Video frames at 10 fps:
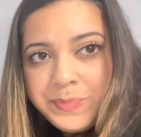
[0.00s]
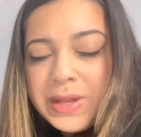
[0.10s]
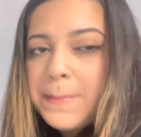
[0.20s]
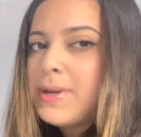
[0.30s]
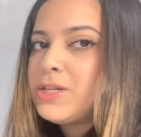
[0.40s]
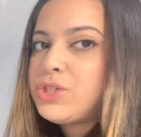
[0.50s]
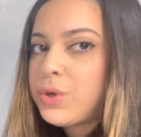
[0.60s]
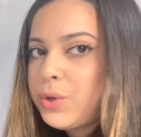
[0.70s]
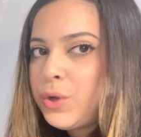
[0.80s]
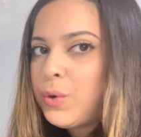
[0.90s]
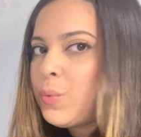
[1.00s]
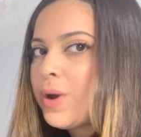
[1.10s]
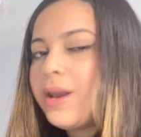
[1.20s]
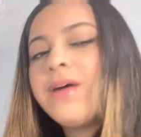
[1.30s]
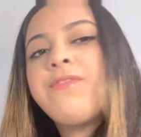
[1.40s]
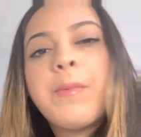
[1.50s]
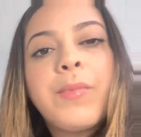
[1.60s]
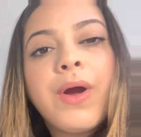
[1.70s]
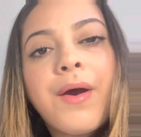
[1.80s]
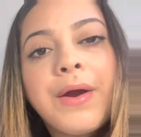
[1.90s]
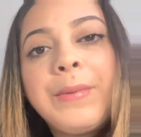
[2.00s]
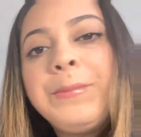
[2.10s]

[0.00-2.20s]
I'm gonna show you what ephemera are.